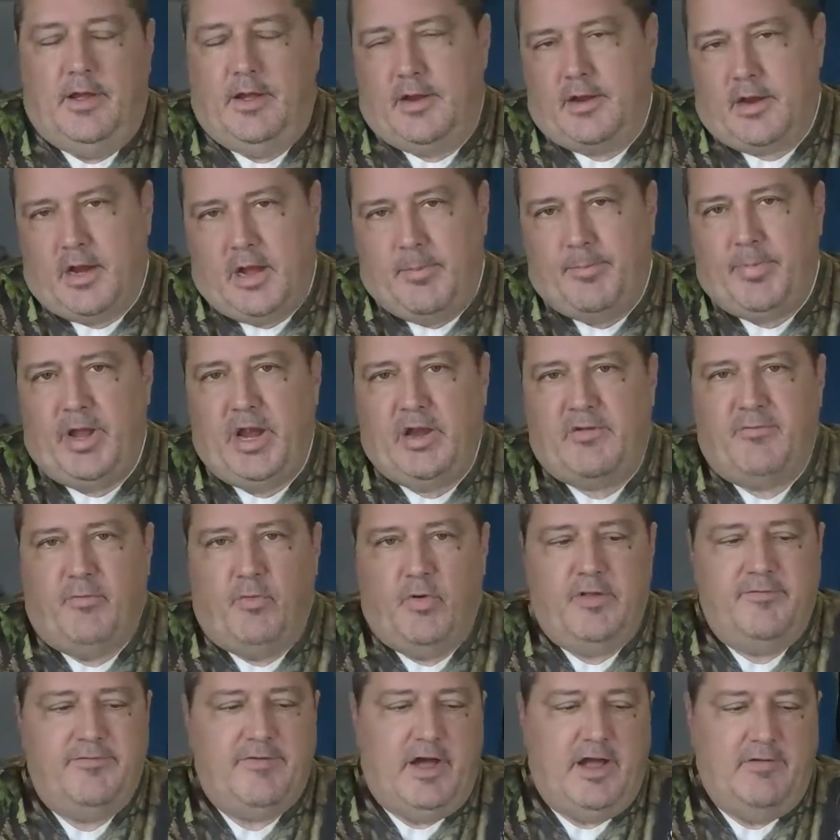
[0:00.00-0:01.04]
compact
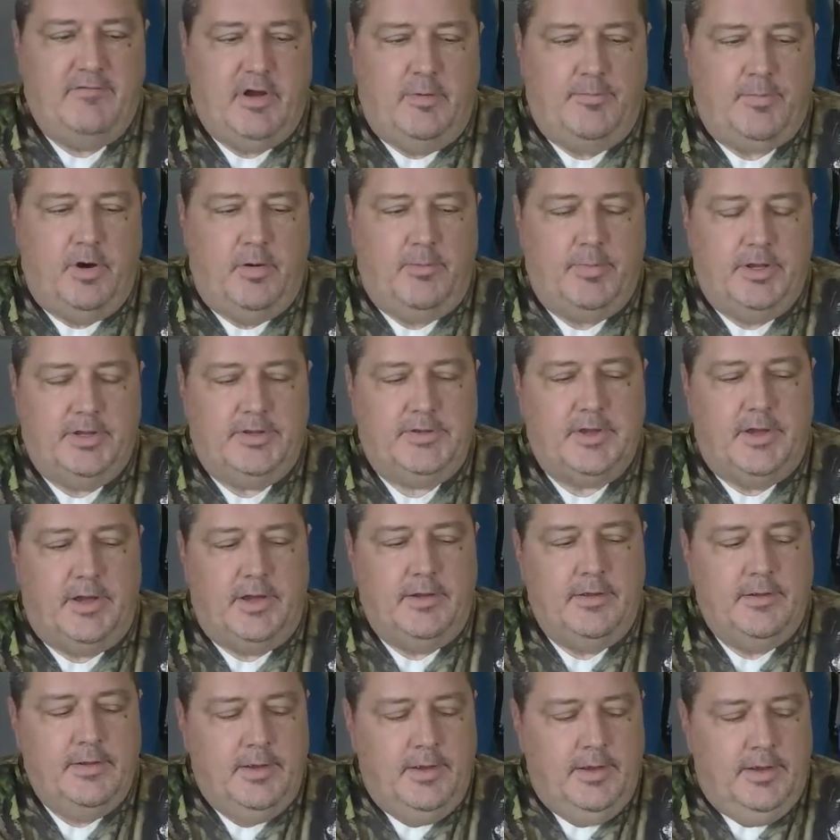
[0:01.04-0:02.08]
45 upper,
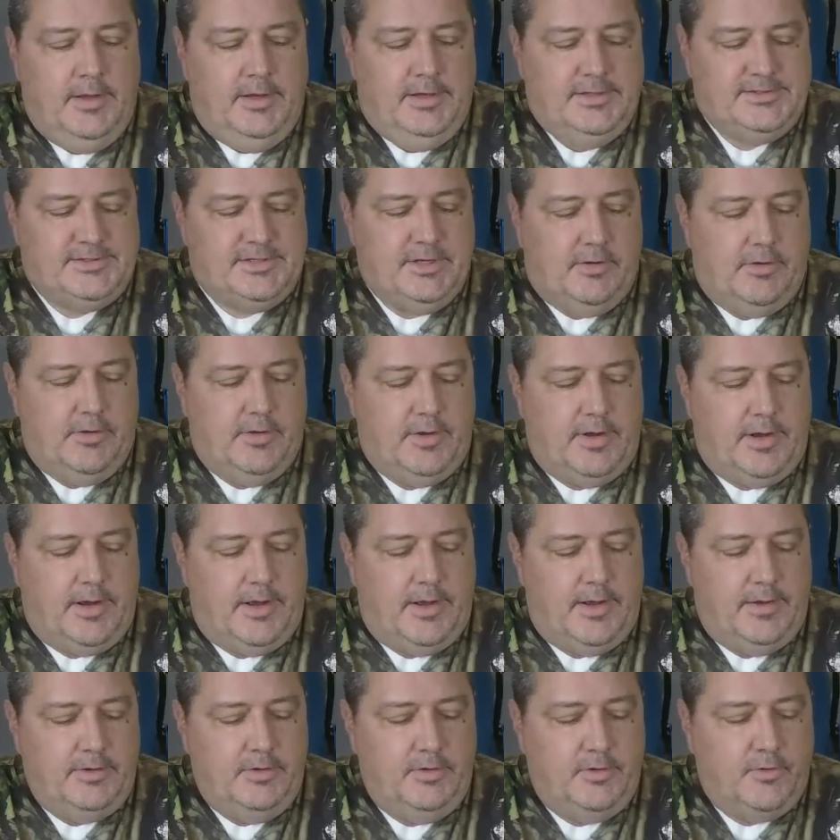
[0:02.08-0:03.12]
but still,
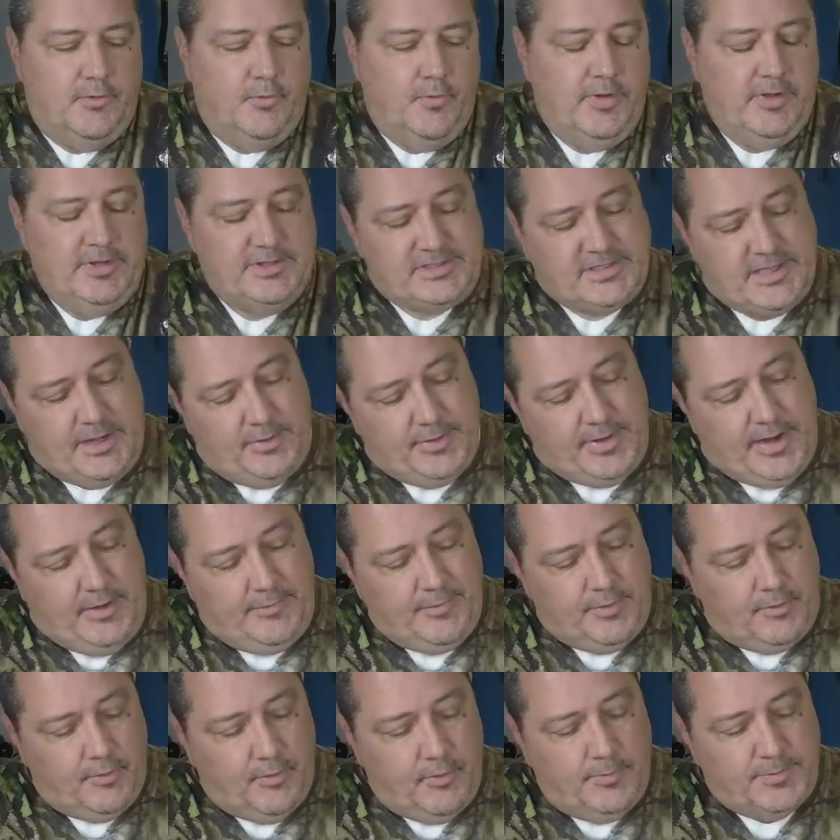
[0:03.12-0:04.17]
you can really settle down
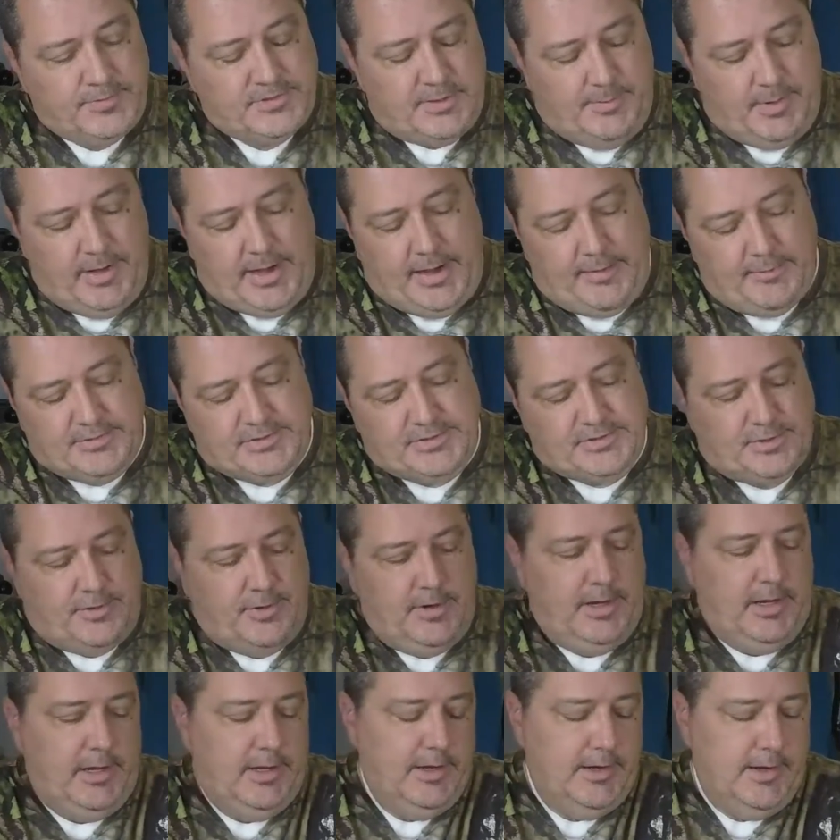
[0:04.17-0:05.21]
the groups. I mean, I was
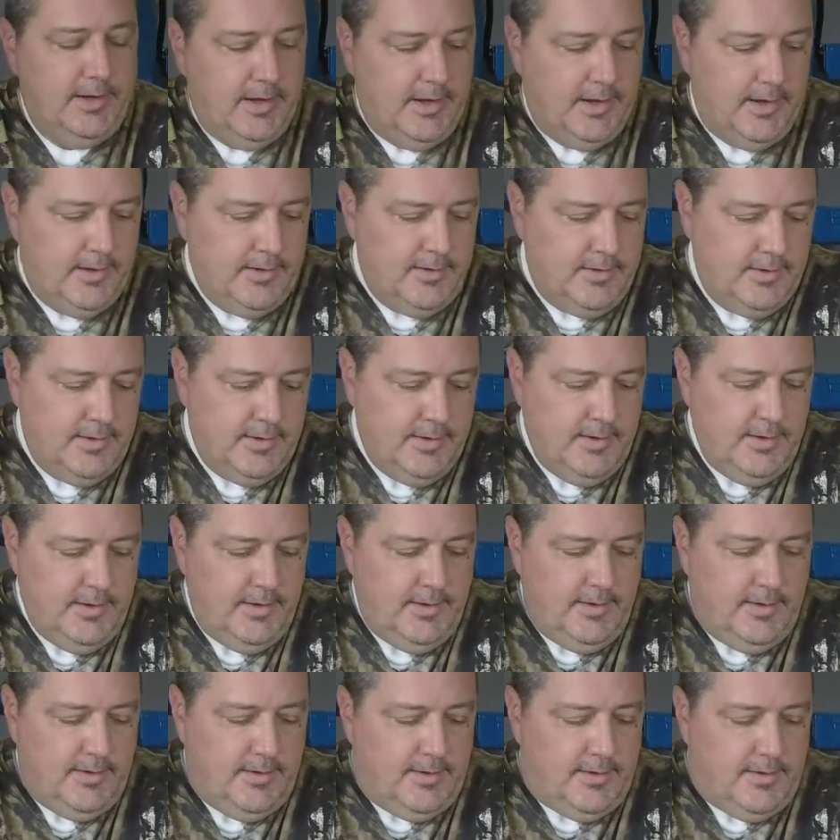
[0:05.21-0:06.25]
turning in,
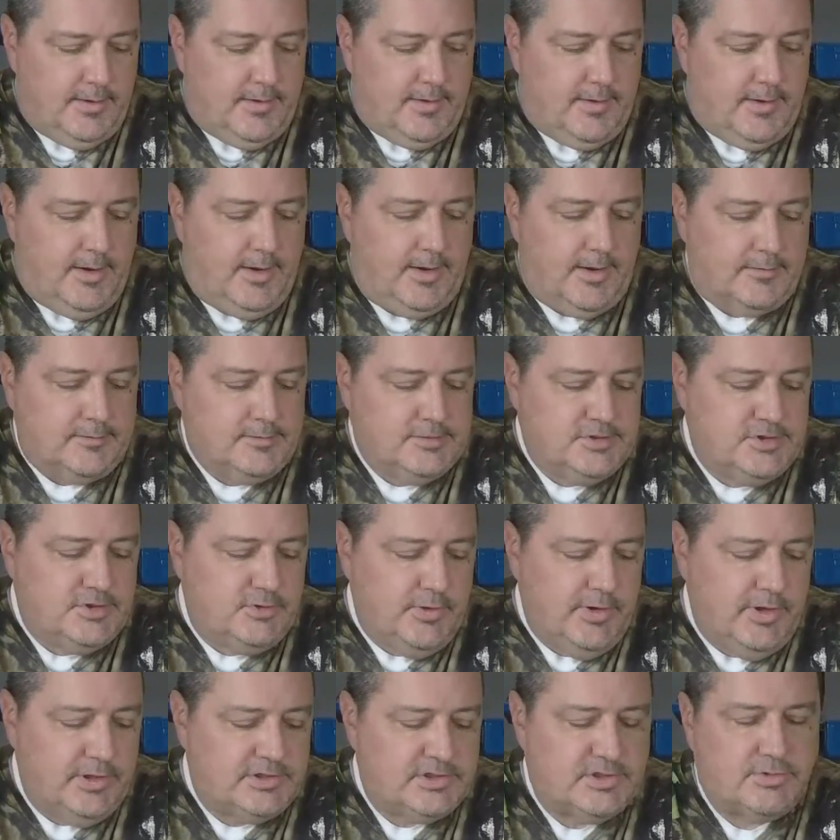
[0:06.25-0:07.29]
you know,
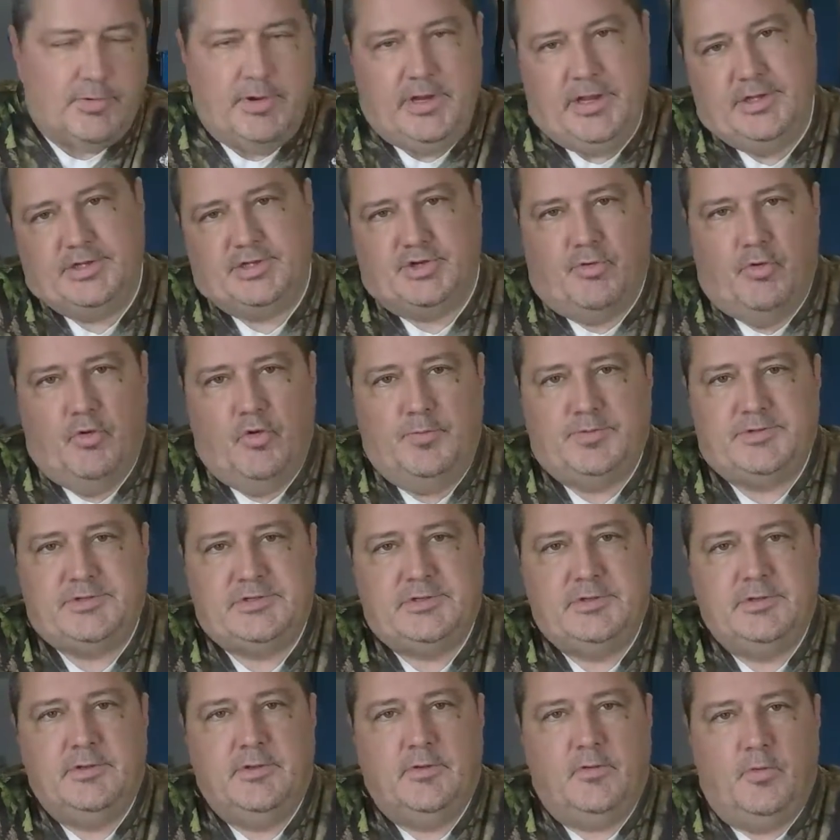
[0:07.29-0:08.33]
2-inch, 3-inch
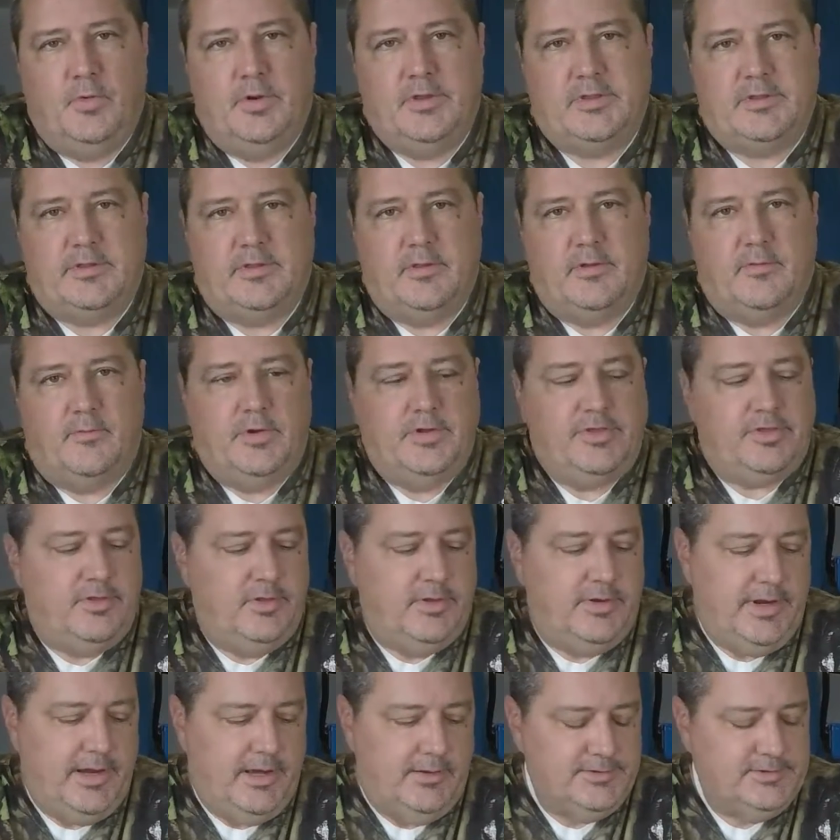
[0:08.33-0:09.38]
groups with
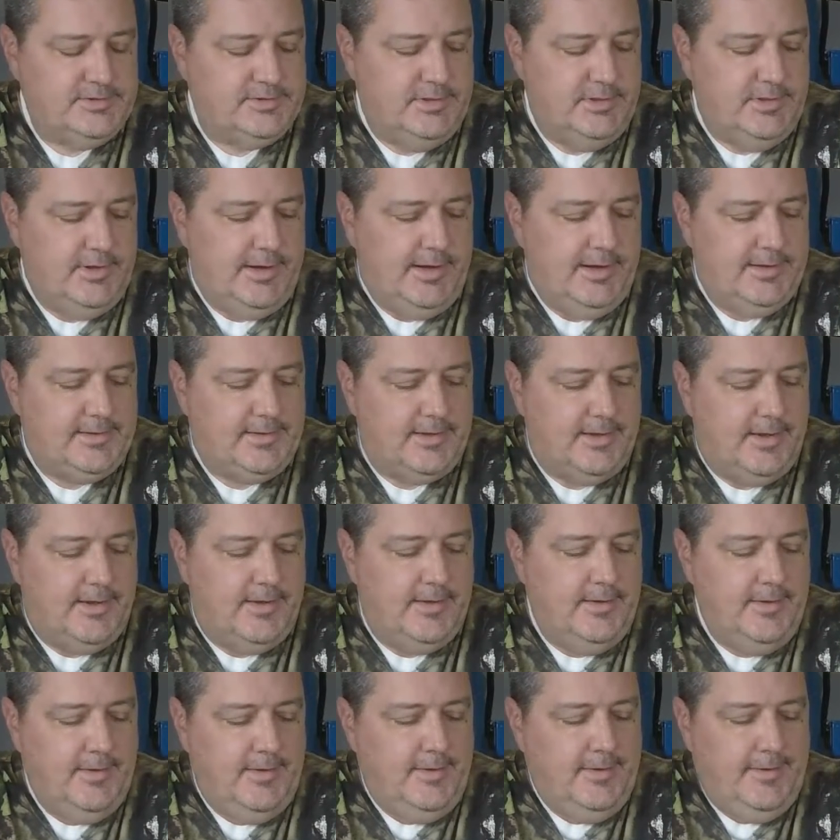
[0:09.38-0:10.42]
the Nelson
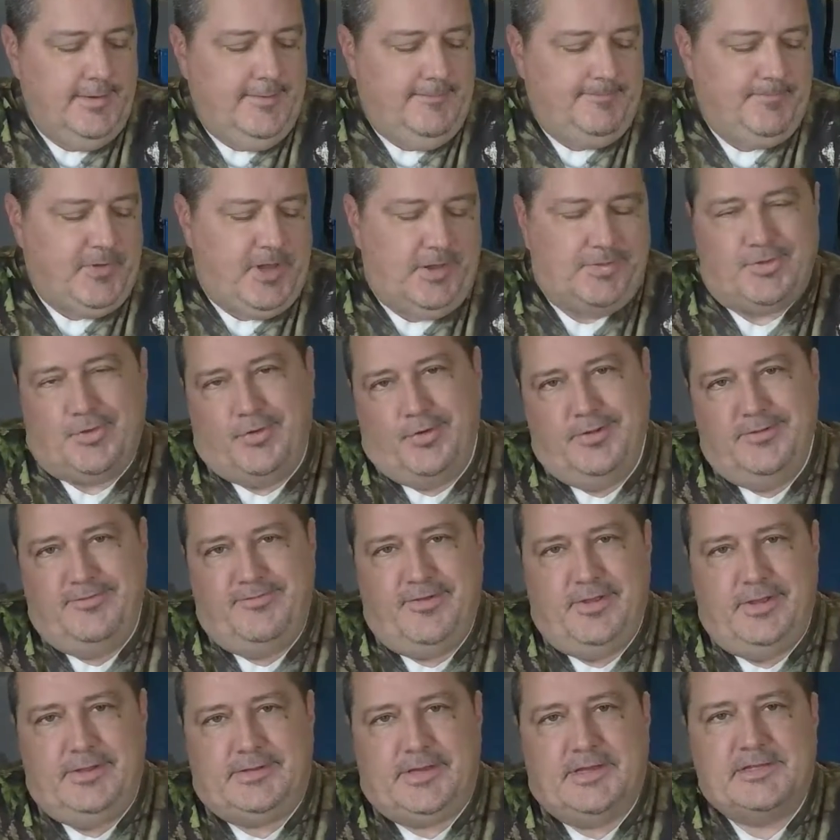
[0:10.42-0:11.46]
at 30
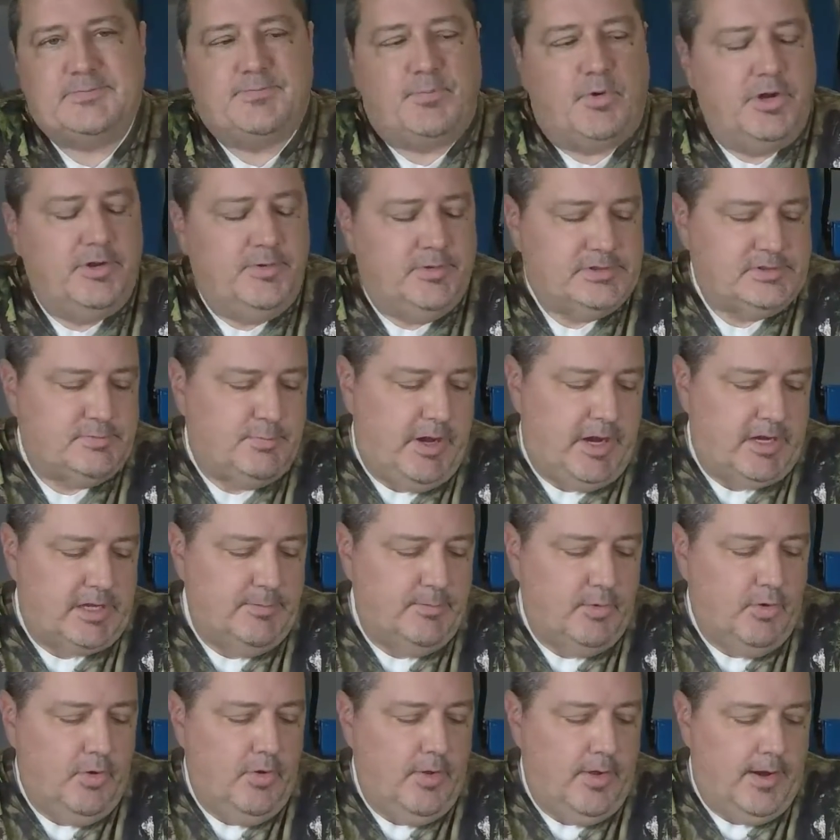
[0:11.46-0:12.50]
feet. That's pretty
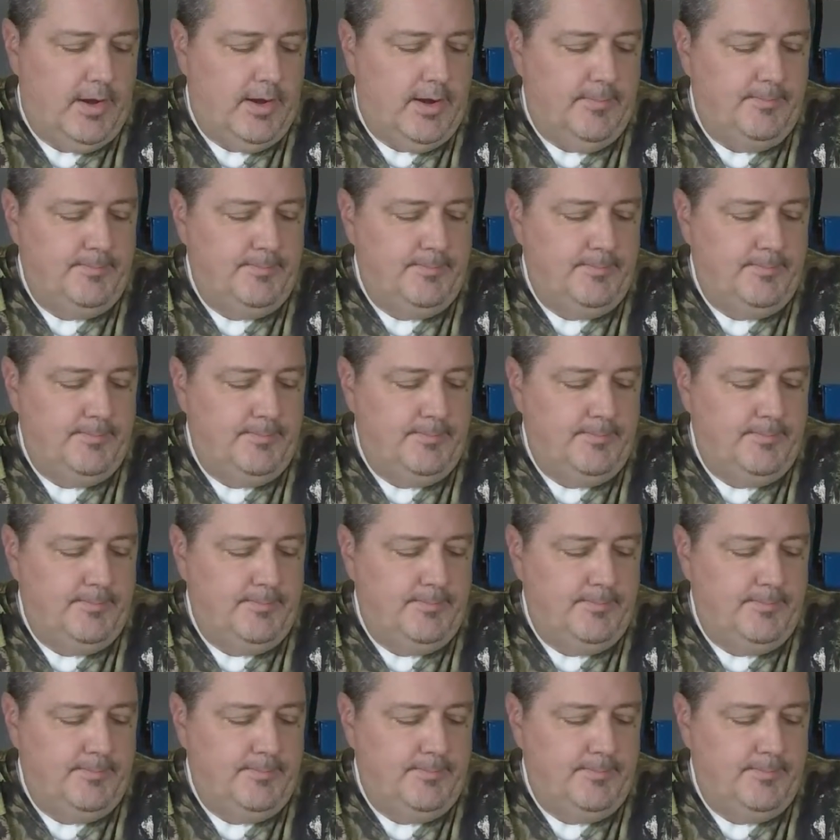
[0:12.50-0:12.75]
respectable.